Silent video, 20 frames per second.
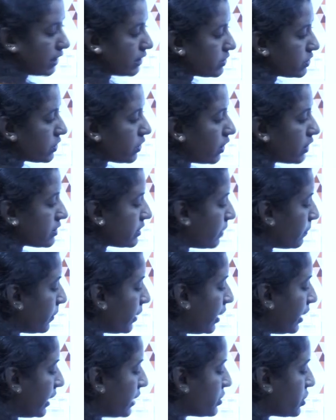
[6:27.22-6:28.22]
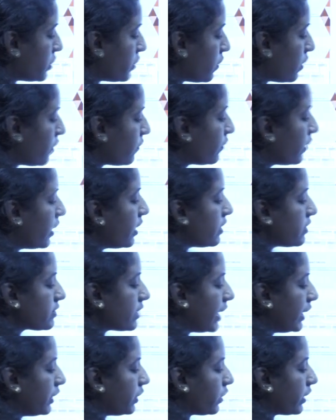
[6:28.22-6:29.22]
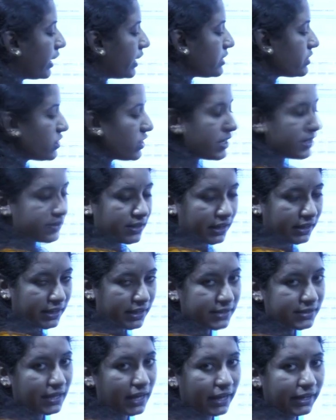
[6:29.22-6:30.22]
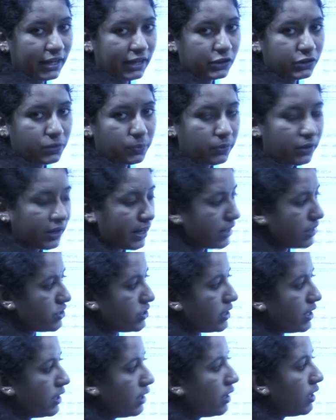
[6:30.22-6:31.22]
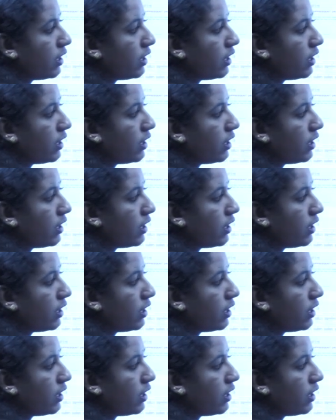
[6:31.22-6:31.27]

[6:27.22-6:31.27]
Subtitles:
and starts the production of cytokine genes, that is IL-2 production.